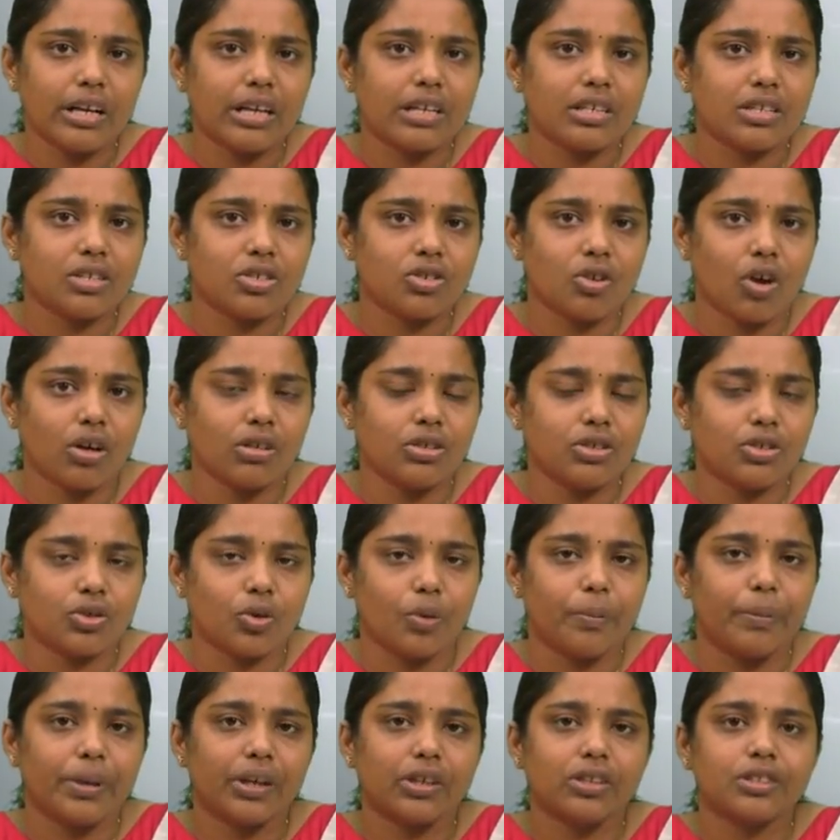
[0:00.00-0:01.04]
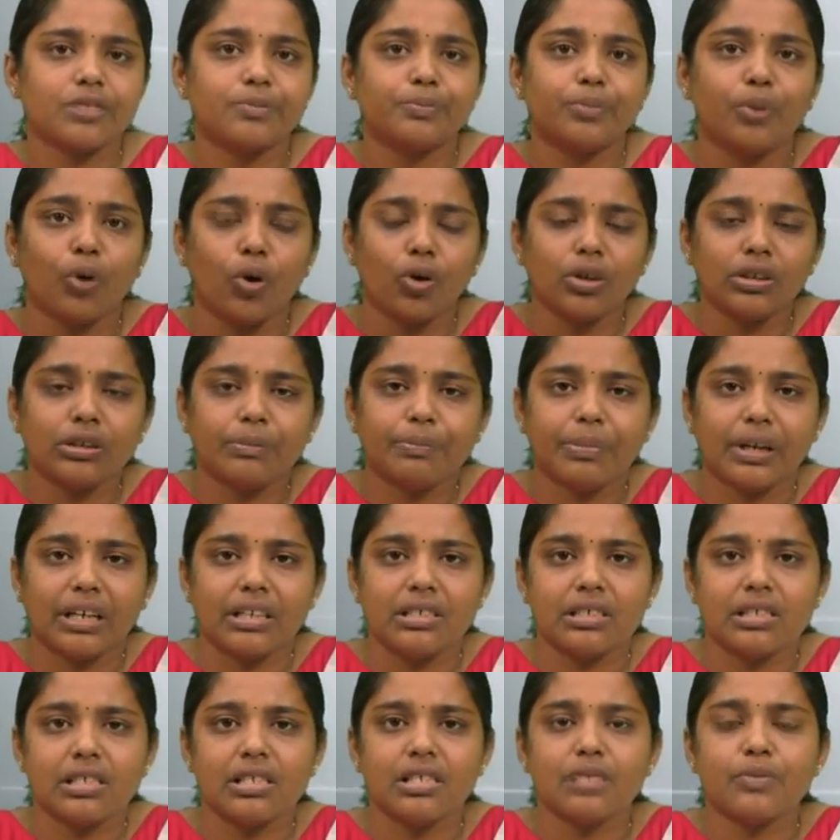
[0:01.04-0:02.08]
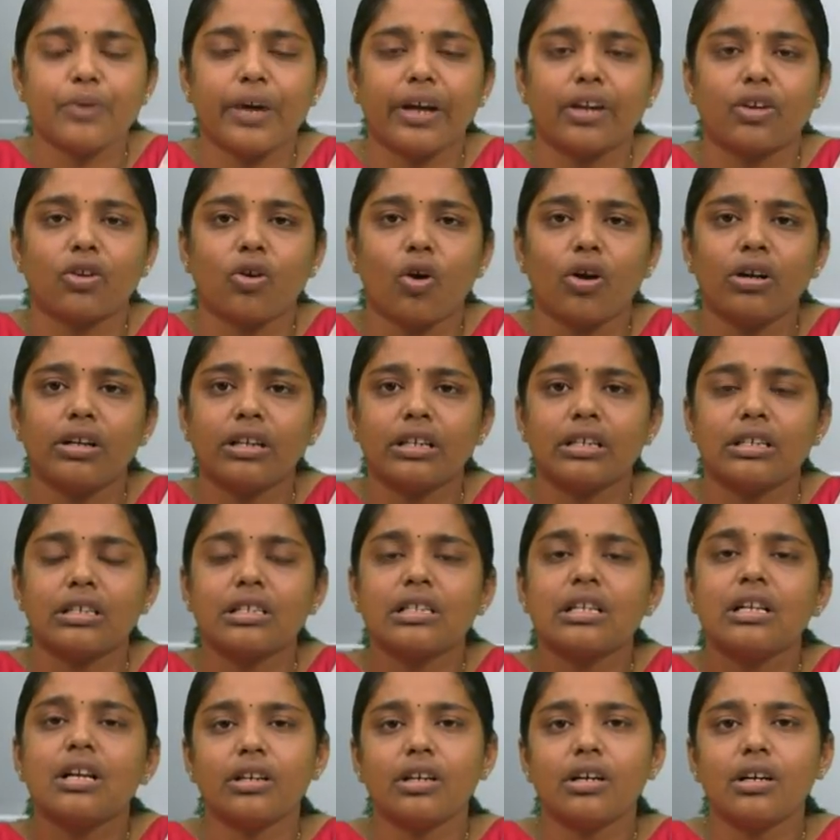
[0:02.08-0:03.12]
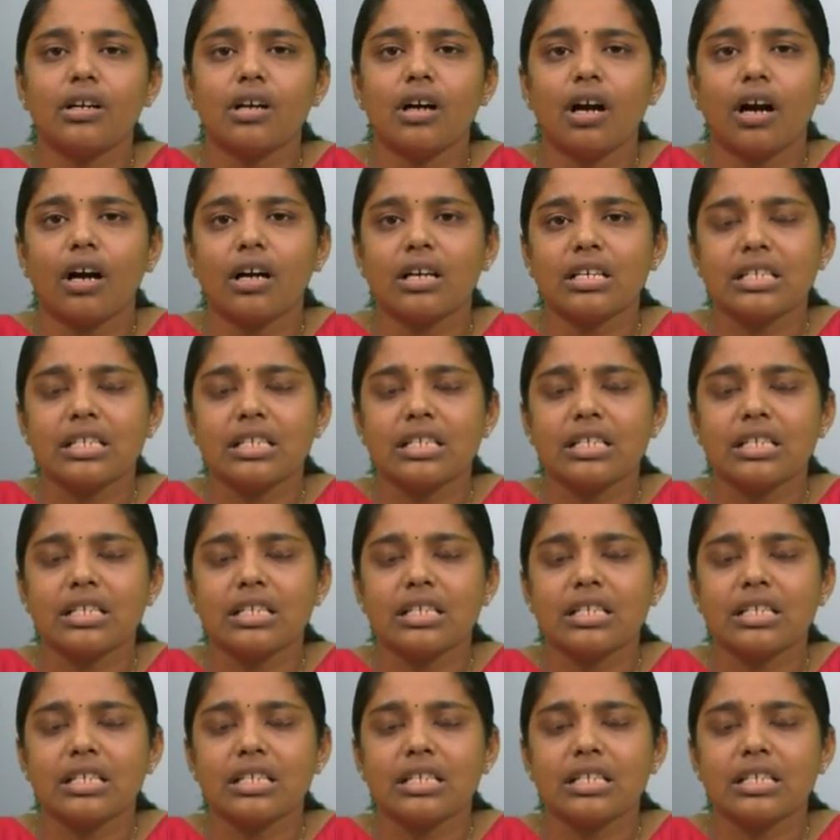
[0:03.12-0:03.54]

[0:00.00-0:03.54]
it is not so because both persons were not in a uh,